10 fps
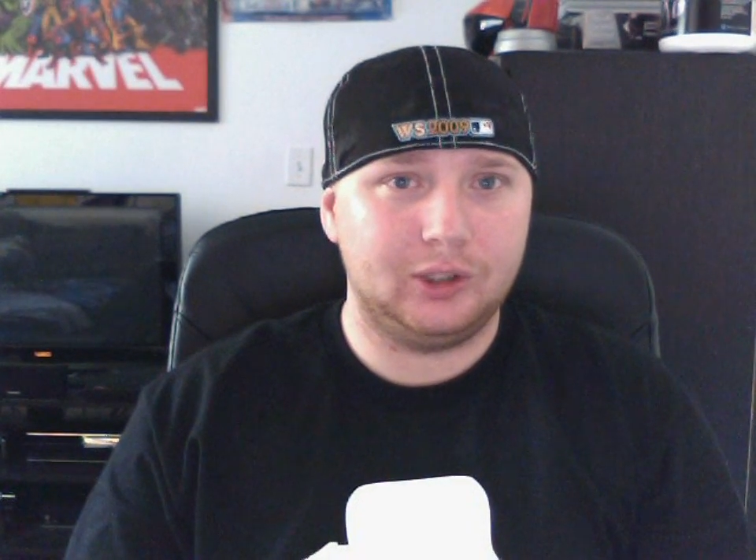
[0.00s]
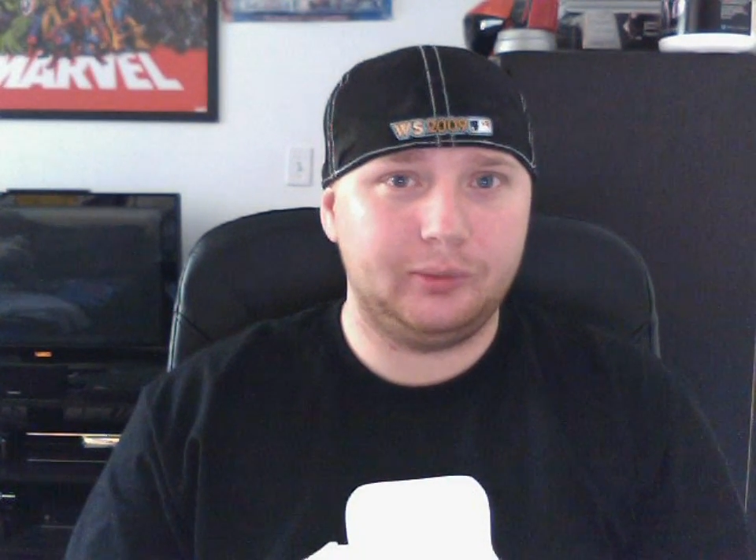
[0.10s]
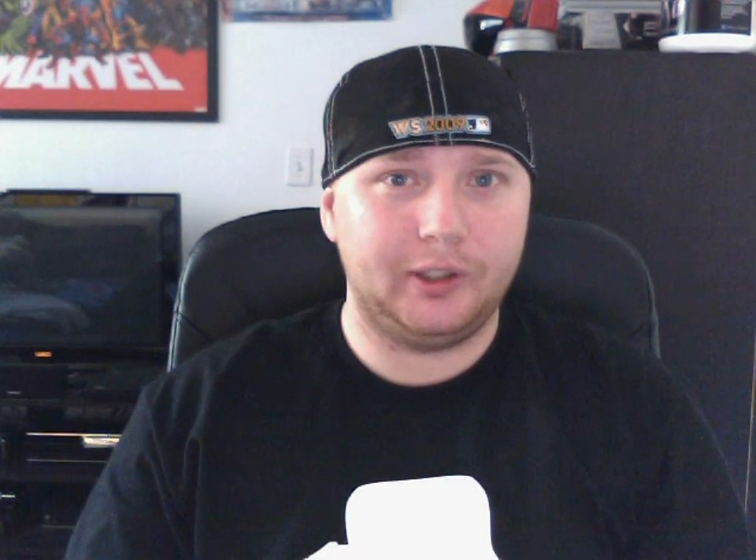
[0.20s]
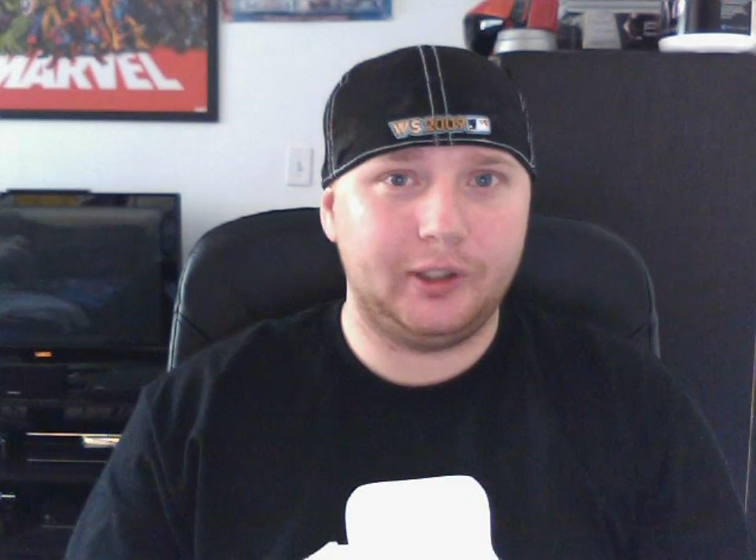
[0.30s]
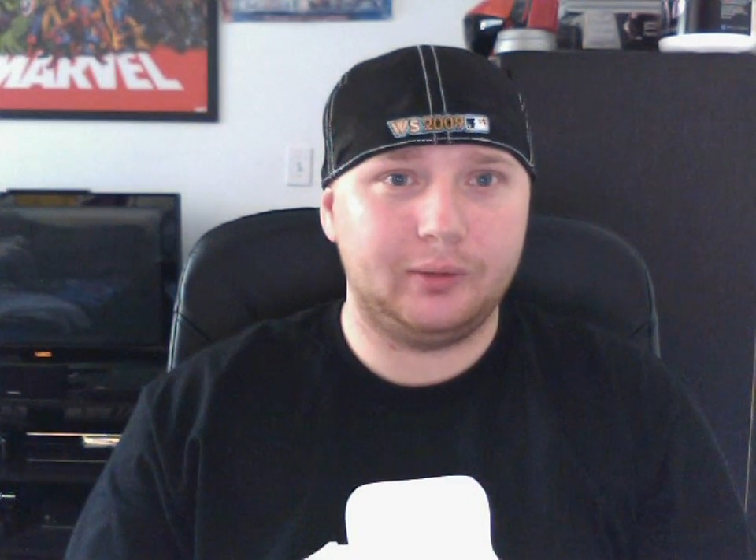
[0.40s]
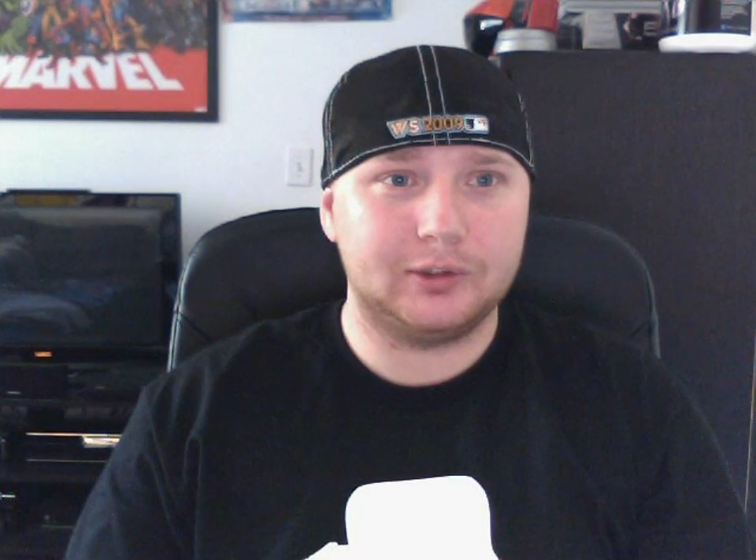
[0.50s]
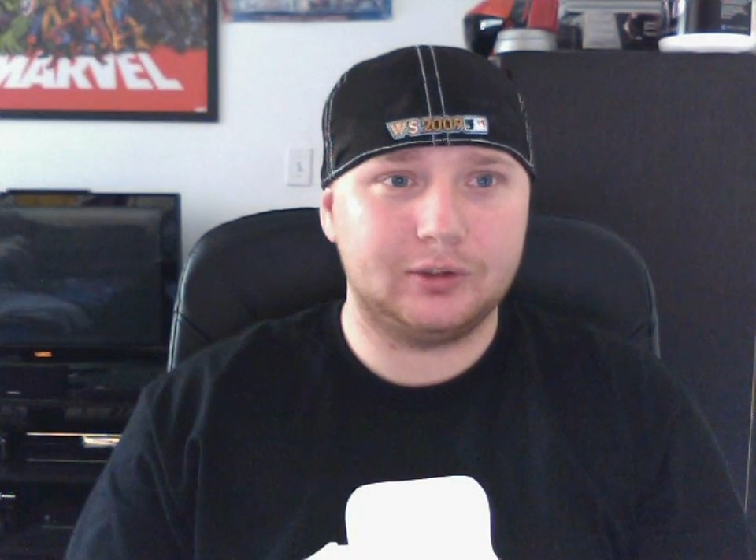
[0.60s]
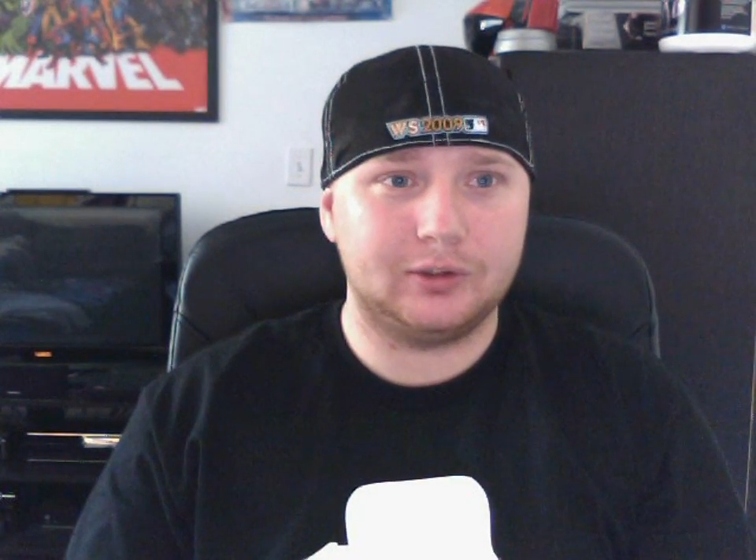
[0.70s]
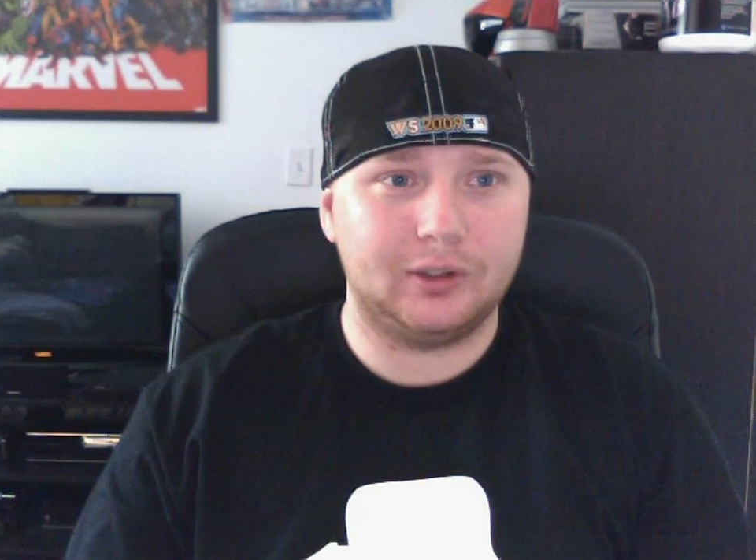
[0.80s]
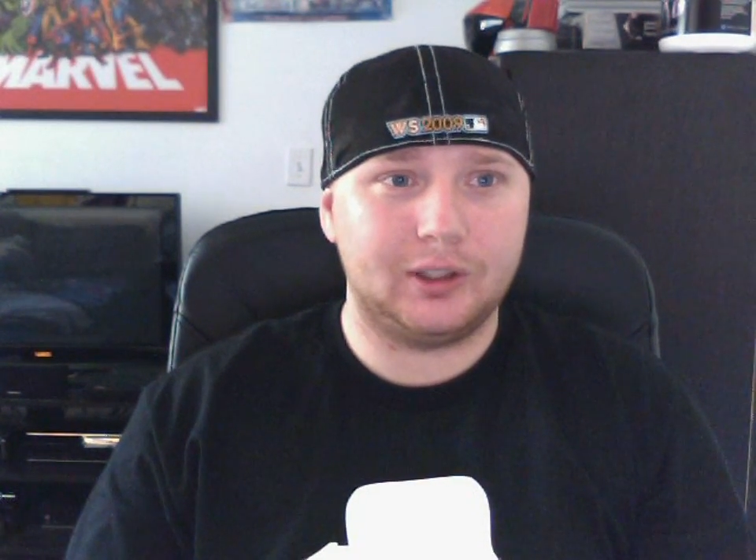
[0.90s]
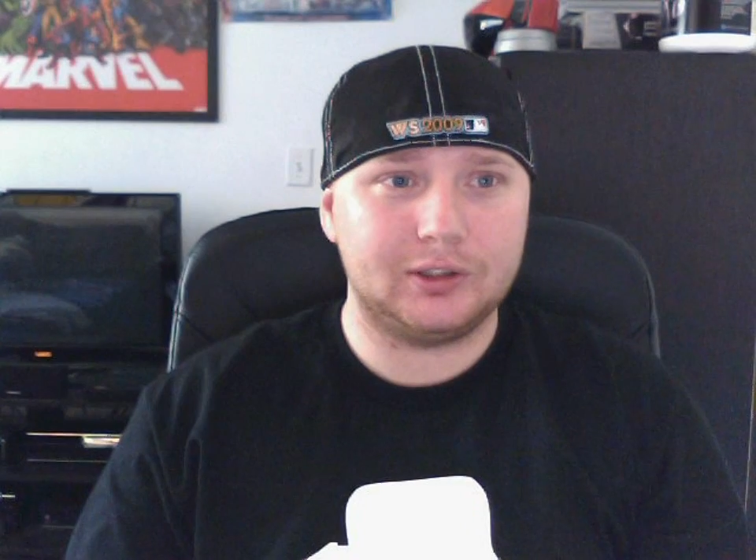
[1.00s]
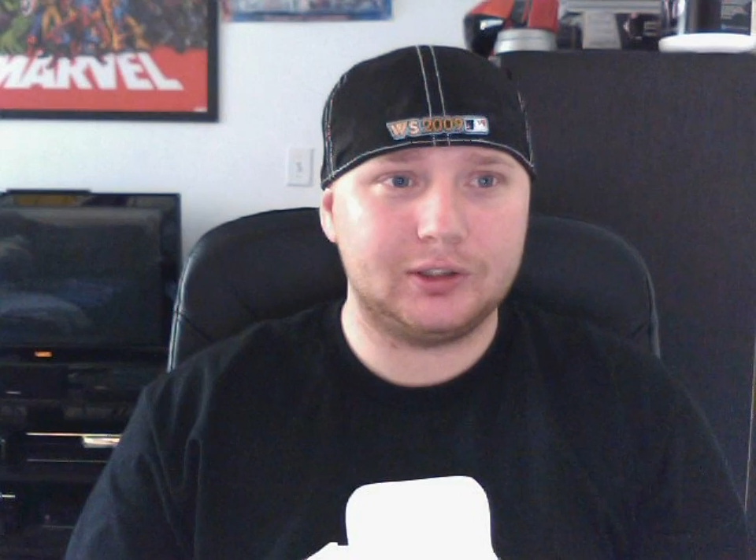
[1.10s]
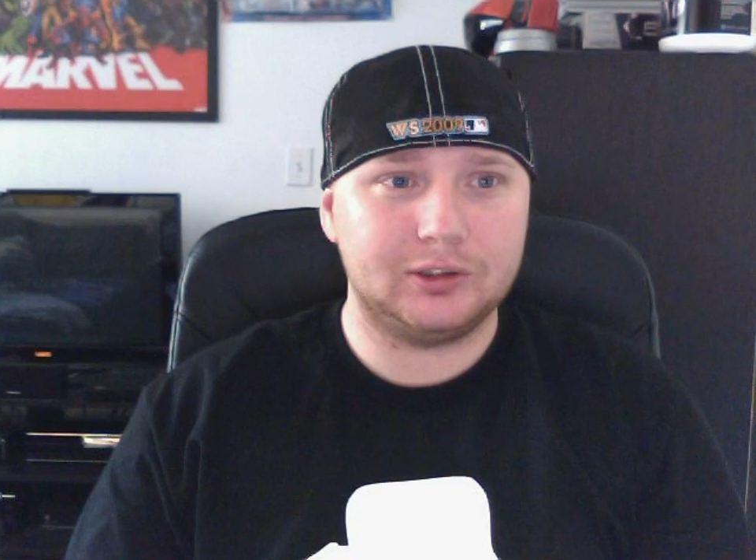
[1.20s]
update on what's going on.